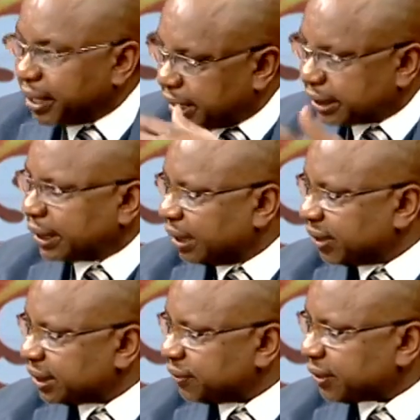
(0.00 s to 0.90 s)
it
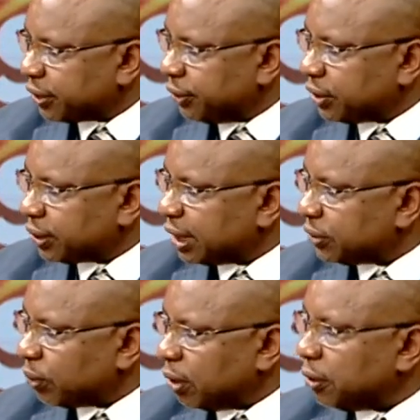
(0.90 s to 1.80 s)
covers evacuation
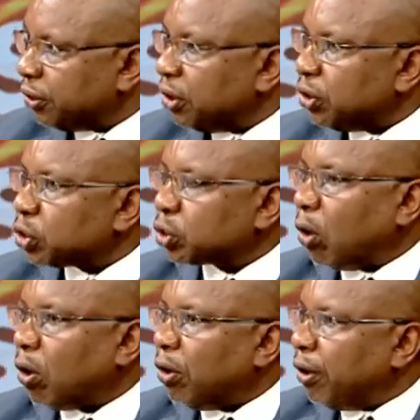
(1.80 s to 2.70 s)
as well.
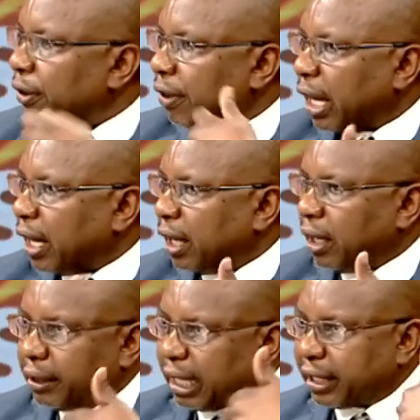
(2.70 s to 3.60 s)
So
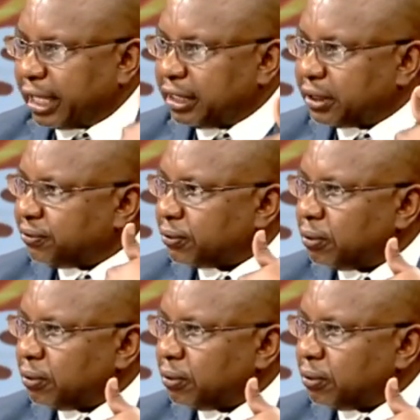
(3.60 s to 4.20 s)
a relative